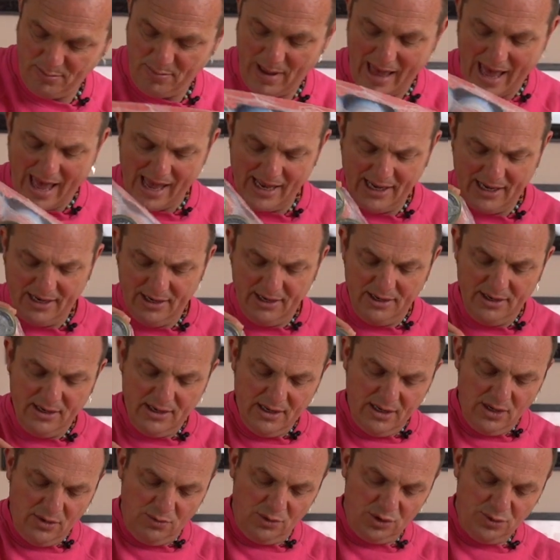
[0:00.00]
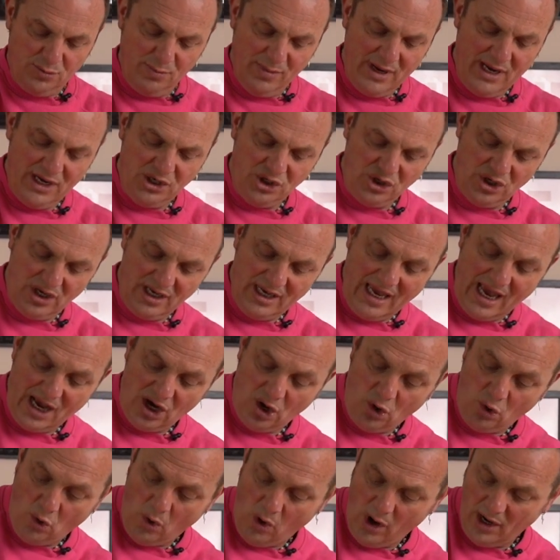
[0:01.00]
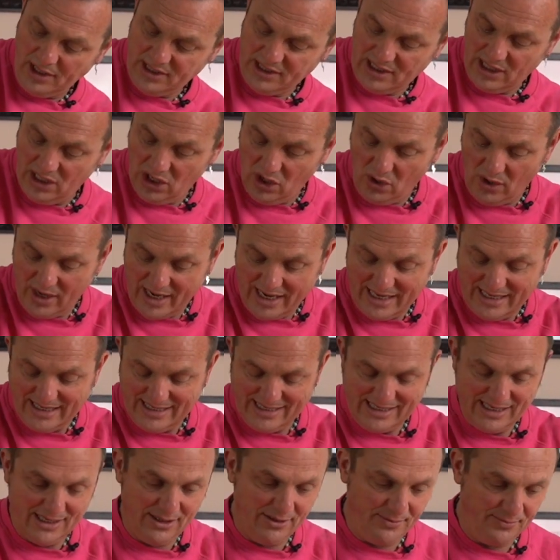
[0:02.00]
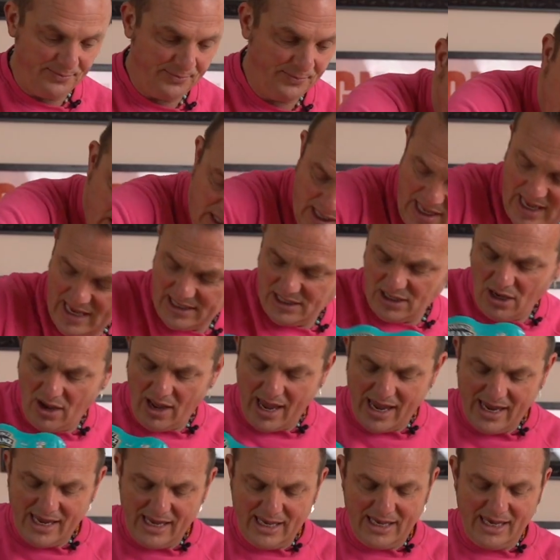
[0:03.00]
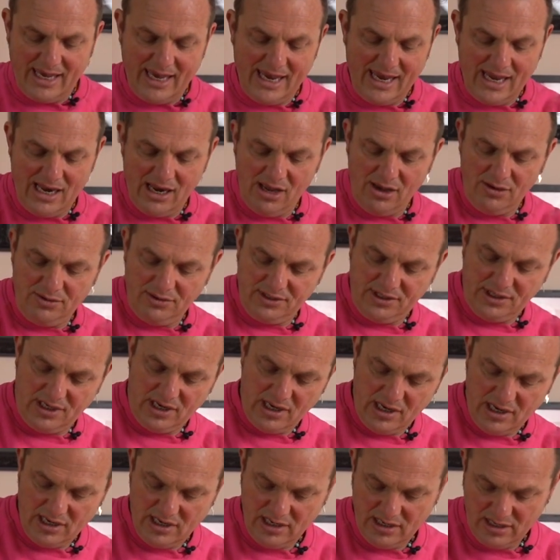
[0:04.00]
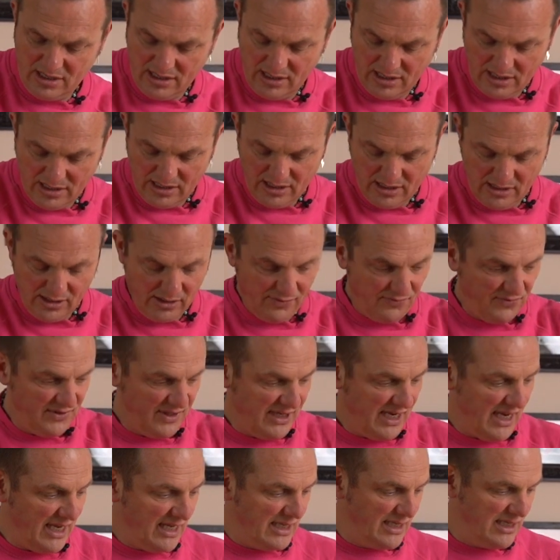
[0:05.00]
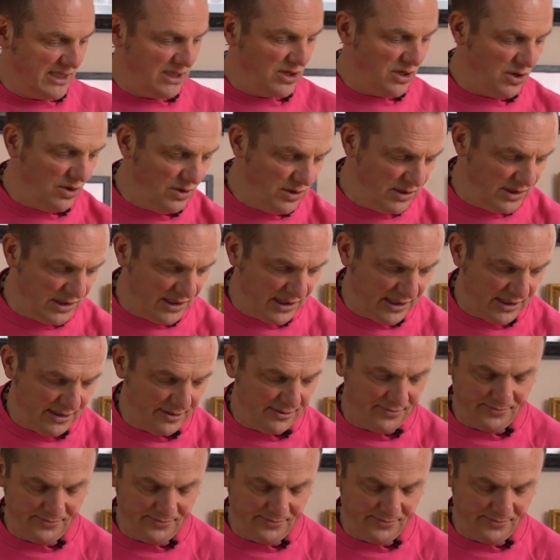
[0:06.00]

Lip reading: bag, which means you can get quite a lot into them. So there's our 8 kilos of tinned goods.